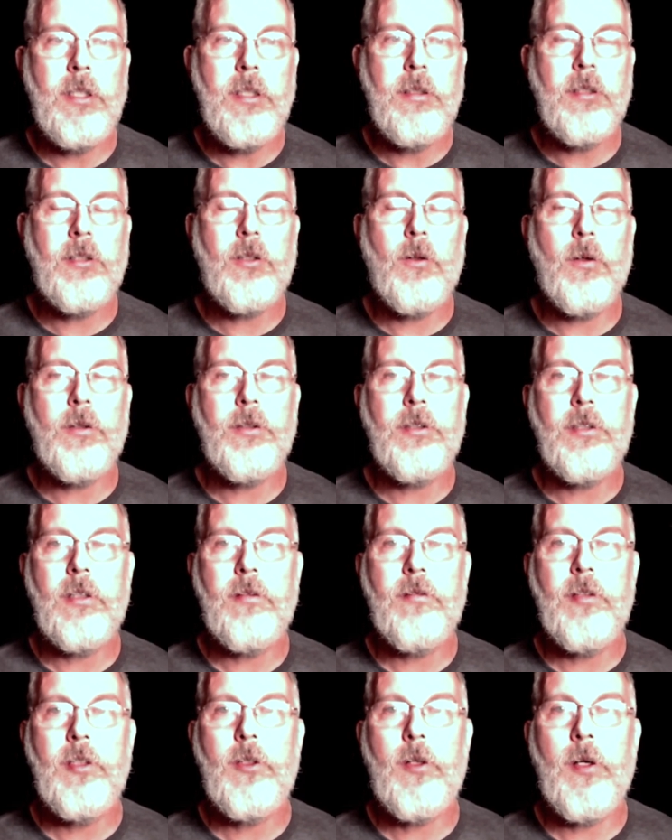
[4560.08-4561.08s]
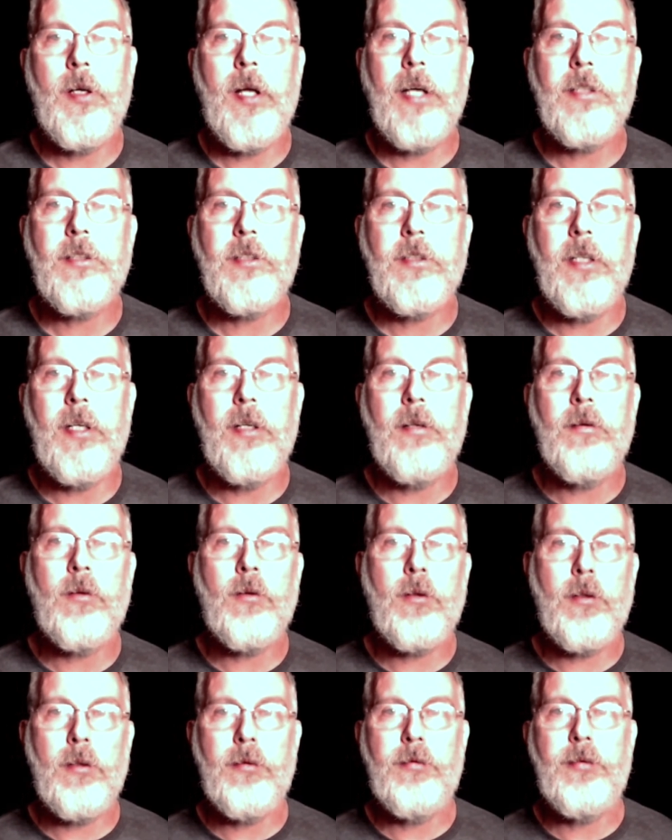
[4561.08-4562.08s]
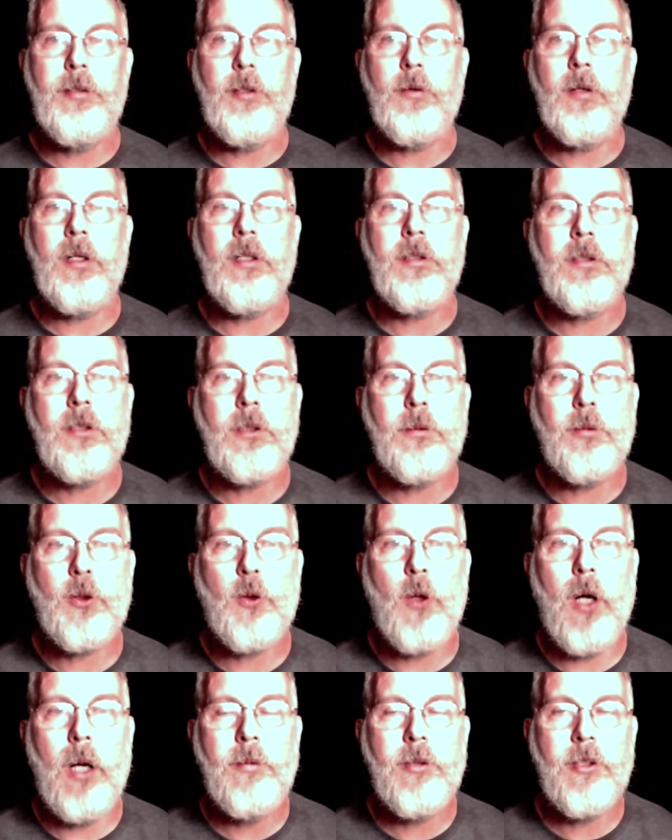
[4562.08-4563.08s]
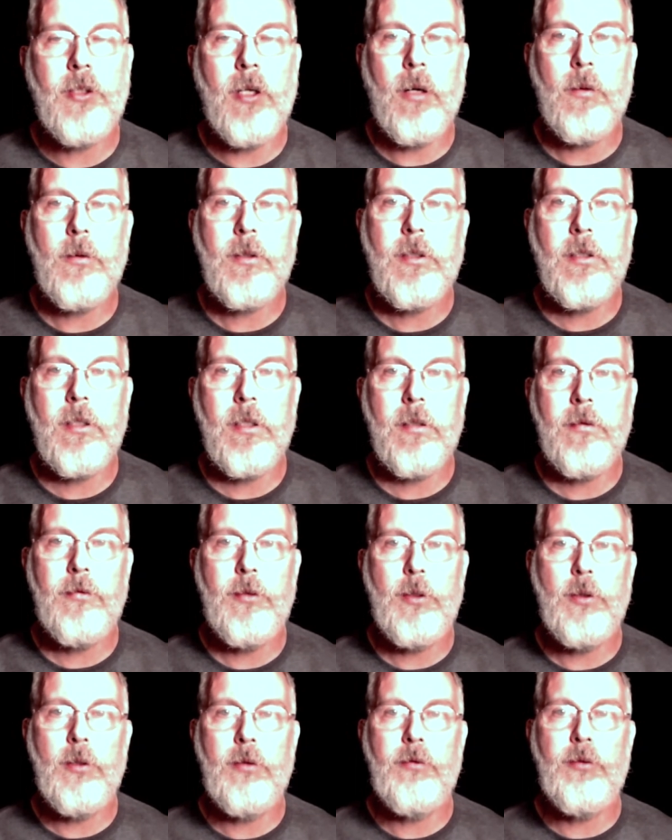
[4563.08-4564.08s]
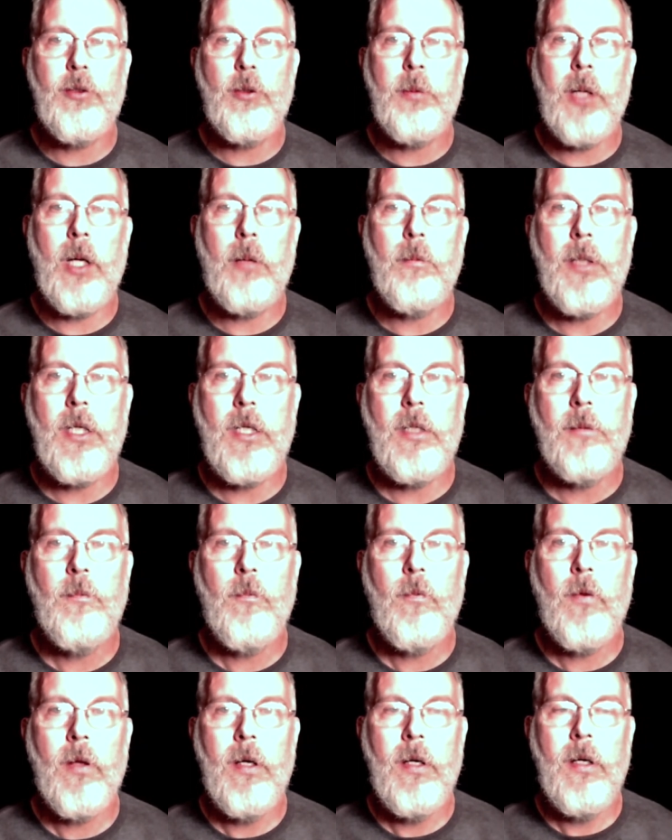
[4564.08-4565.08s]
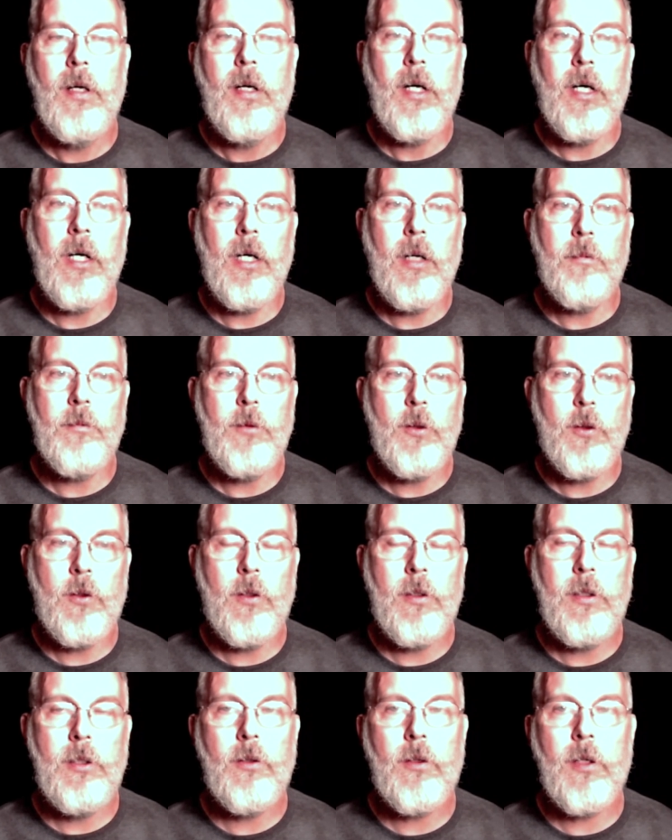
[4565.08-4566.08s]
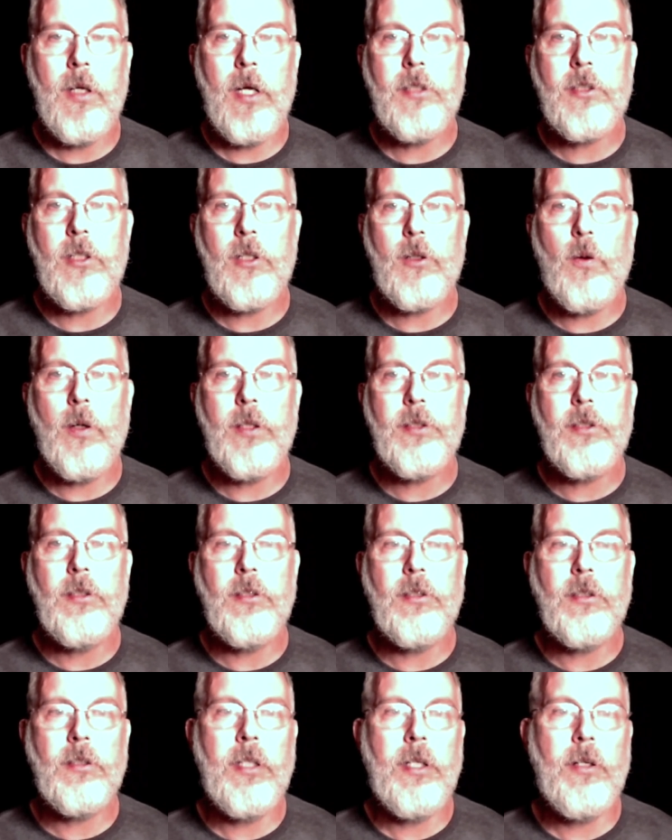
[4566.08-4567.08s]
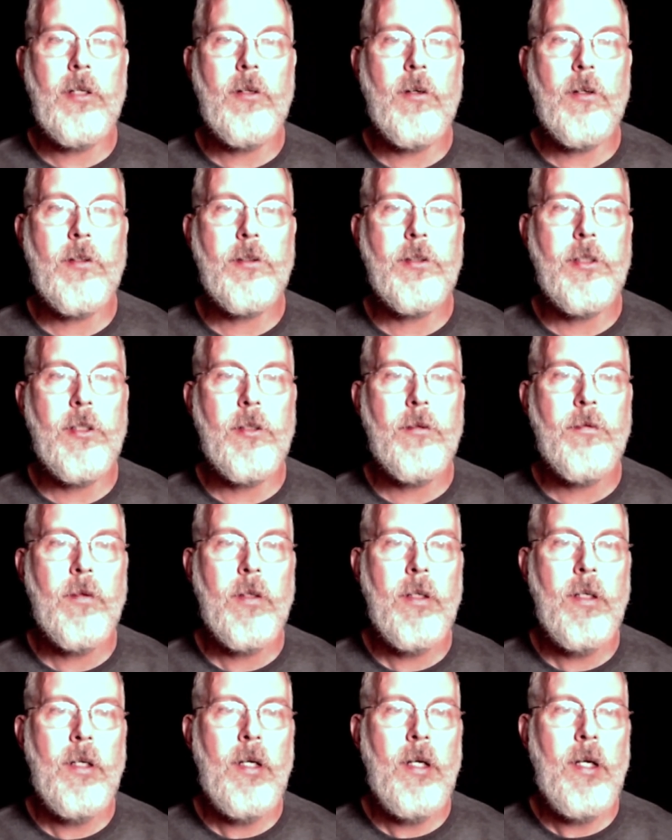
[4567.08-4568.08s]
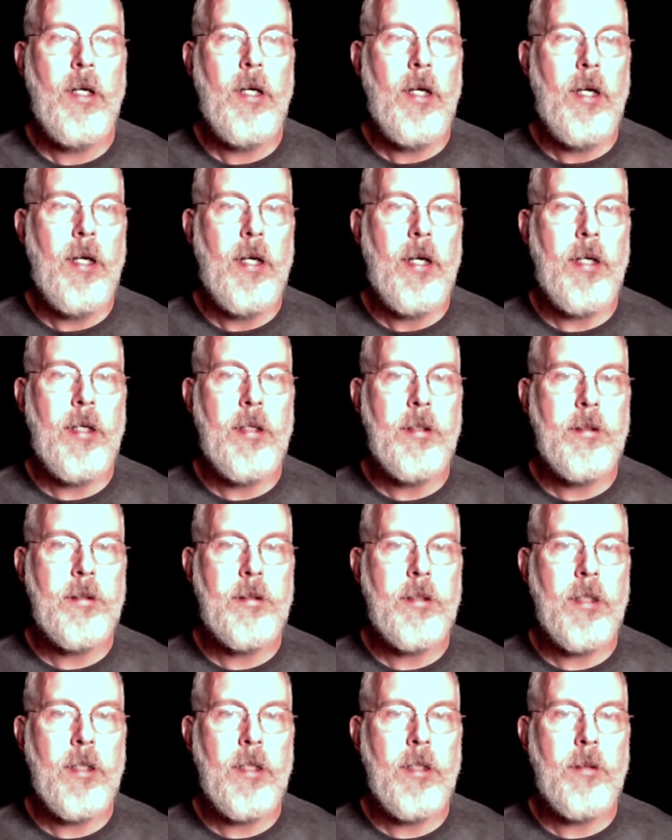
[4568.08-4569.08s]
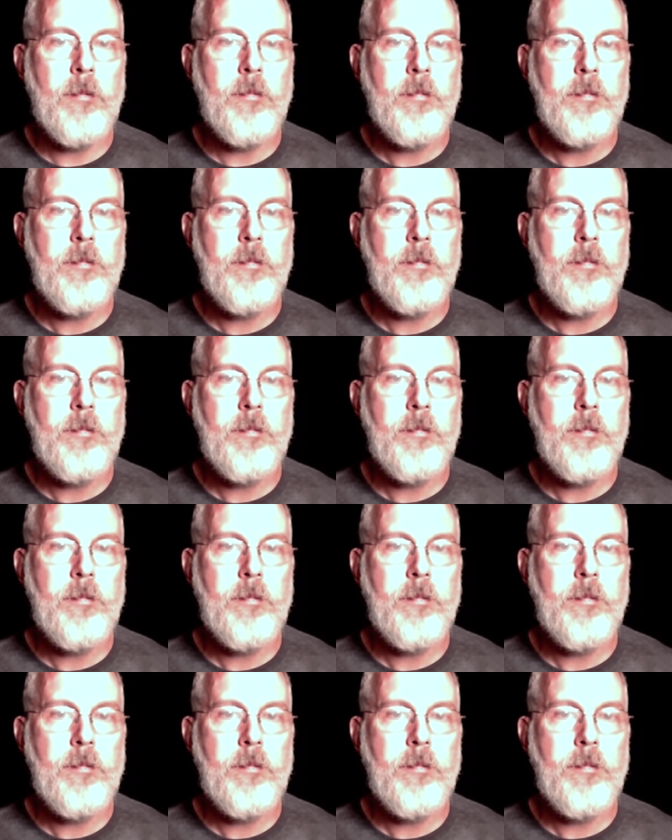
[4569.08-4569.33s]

Discord server, you can ask there. Or if you're on SubscribeStar, which a few of you may be, um, you can you can ask your questions there also. And um,